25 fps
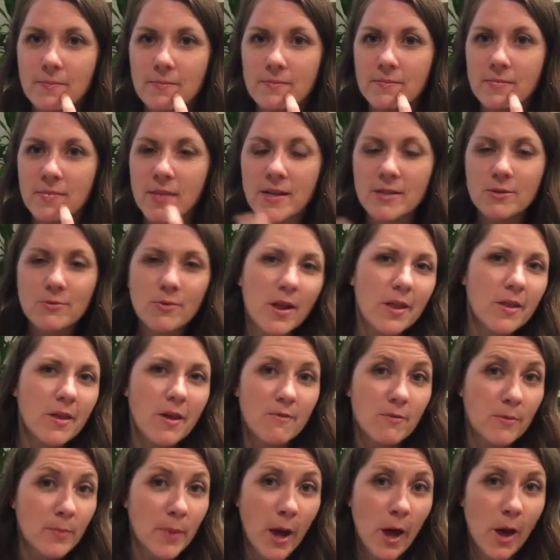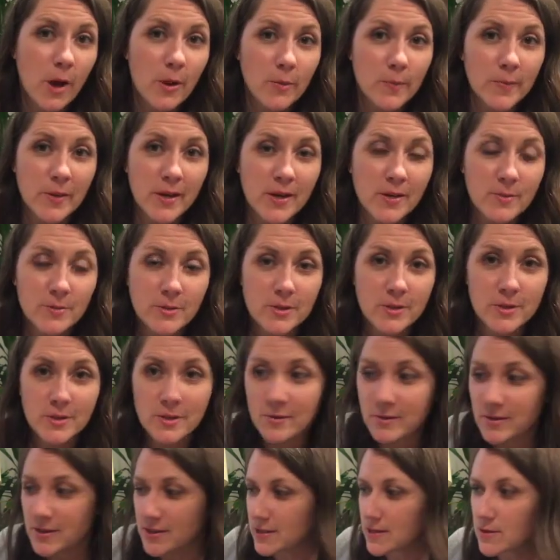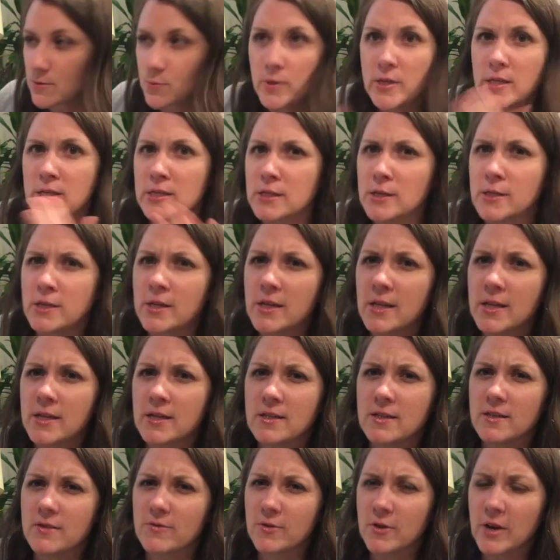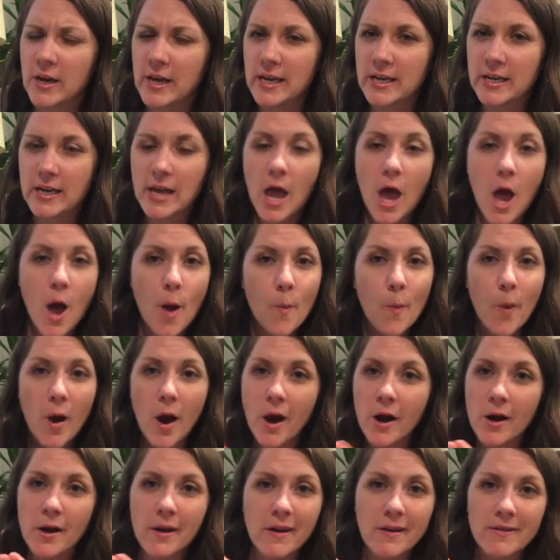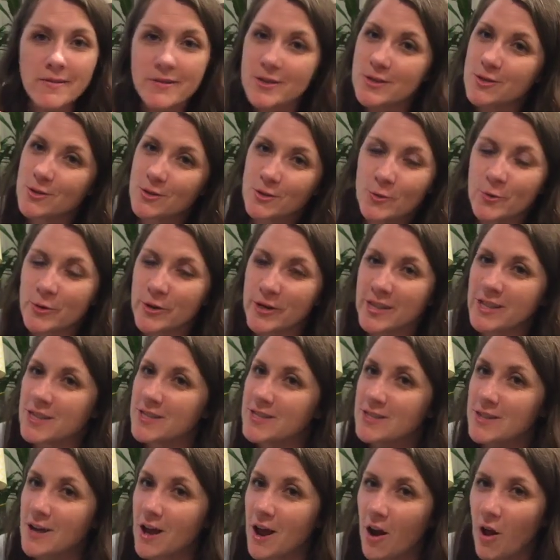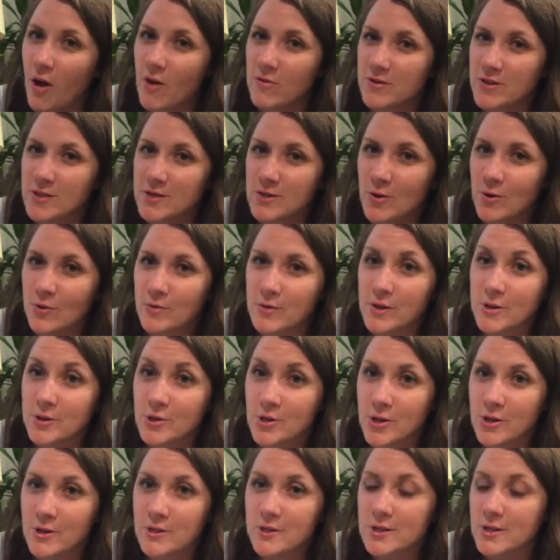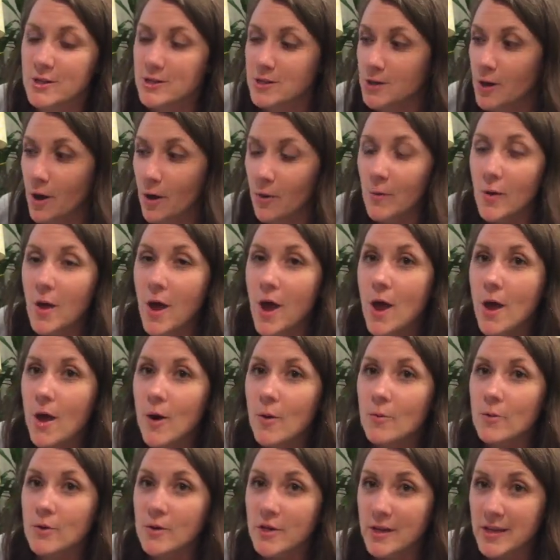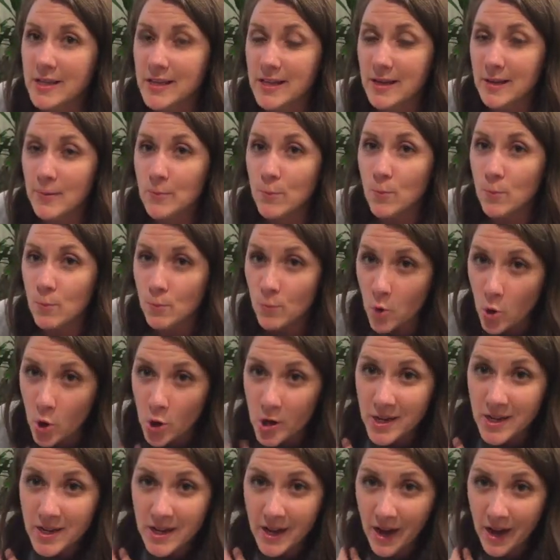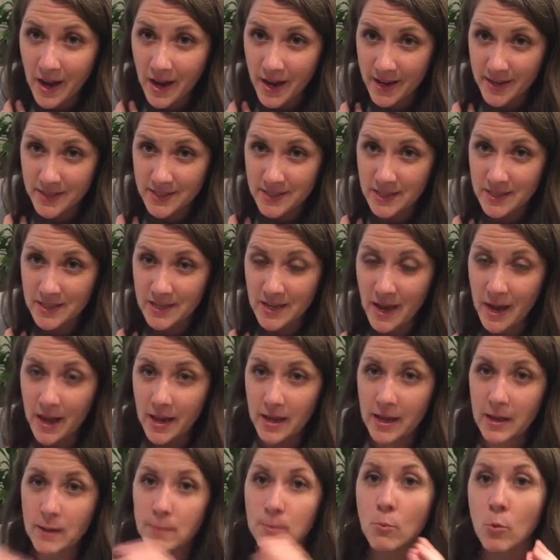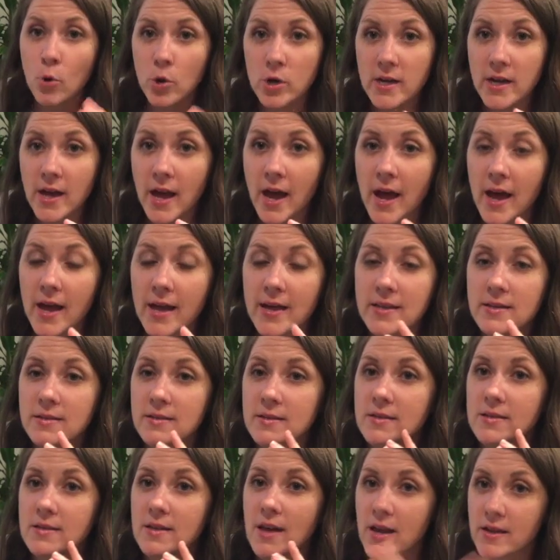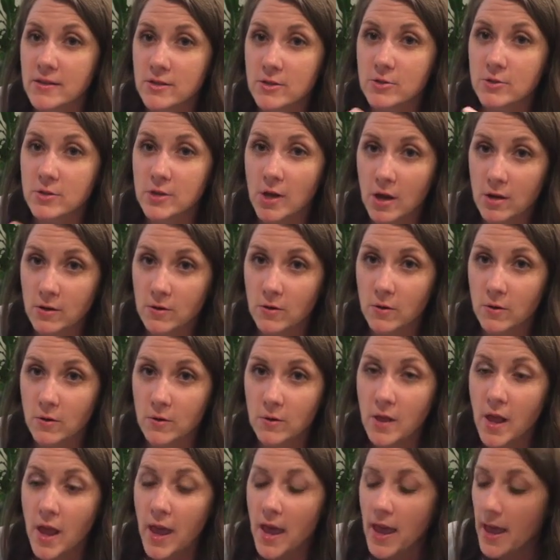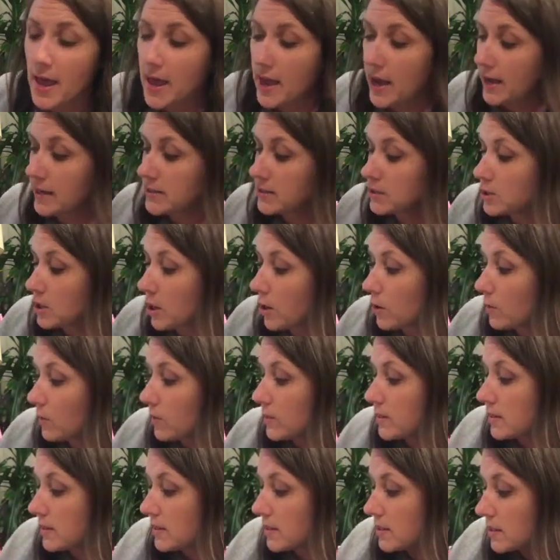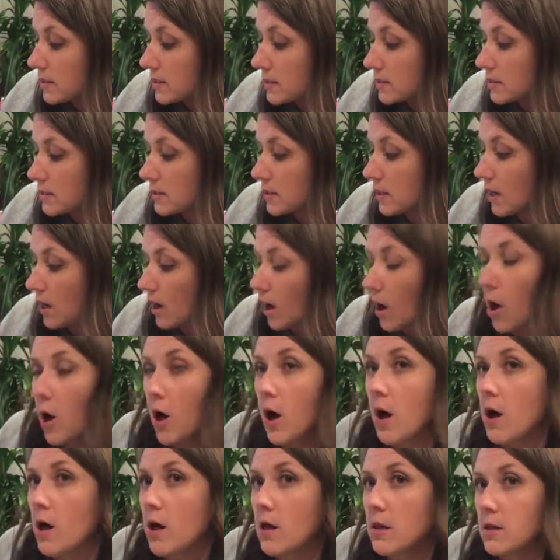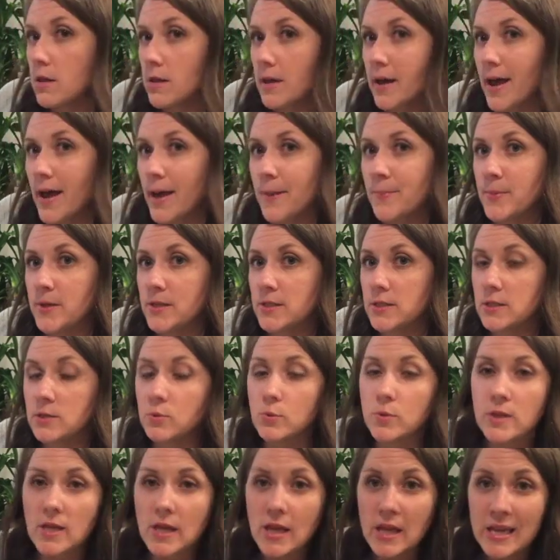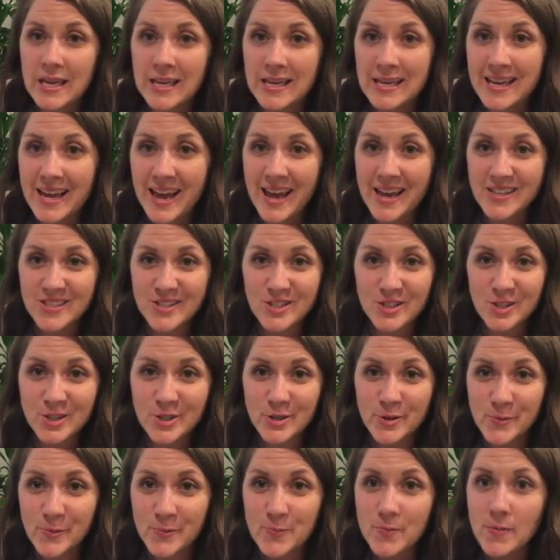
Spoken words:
that's what I love about being able to do these is we get to look at a different part of the story that's not often told in church. So we're looking at Mordecai today, and Mordecai is Esther's uncle. And so this all happens within Esther,